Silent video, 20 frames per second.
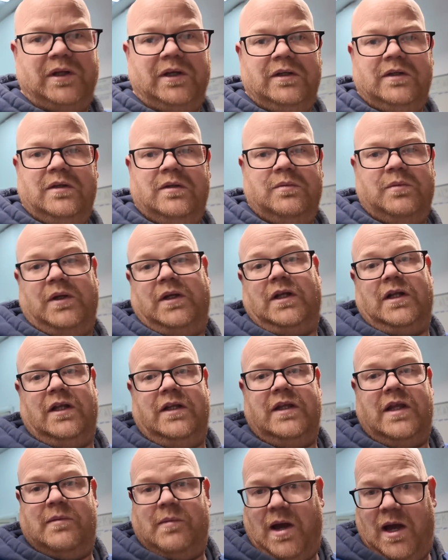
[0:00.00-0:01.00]
in it, we're going to
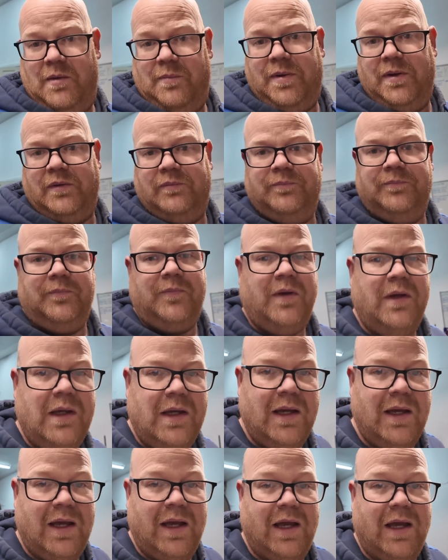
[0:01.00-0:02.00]
clean them up,
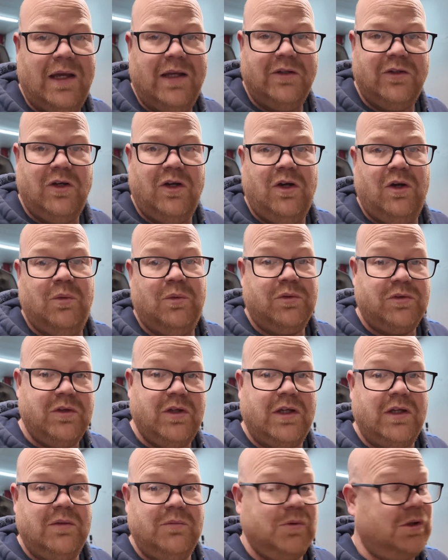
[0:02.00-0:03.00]
and I would
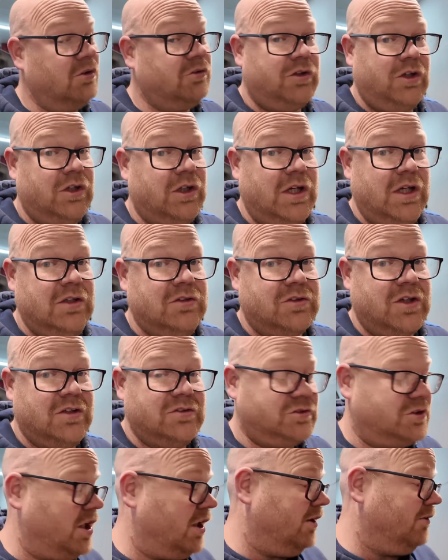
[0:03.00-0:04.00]
think we're going to turn the key and it's going
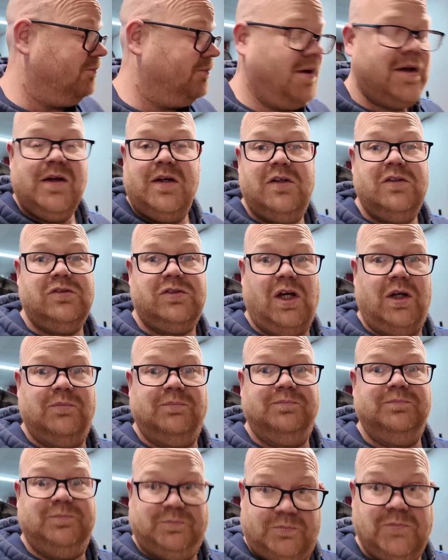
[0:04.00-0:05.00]
to start. So
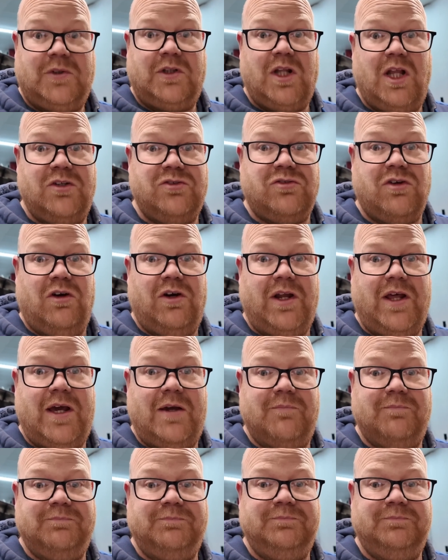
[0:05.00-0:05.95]
let's try that.